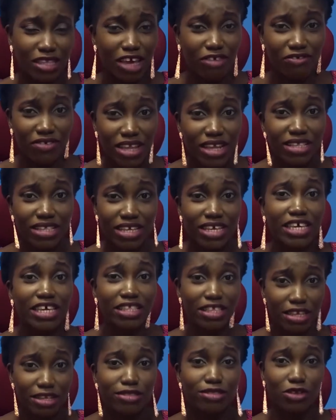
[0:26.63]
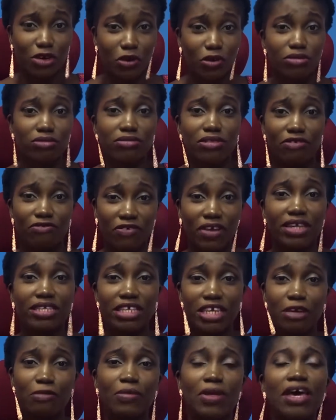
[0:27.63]
definitely he needs someone to
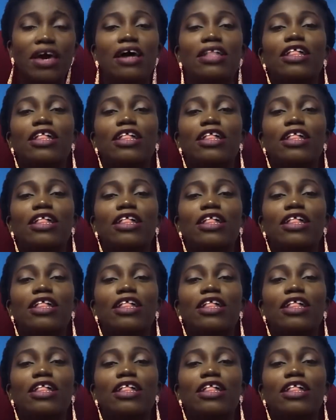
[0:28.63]
defend him.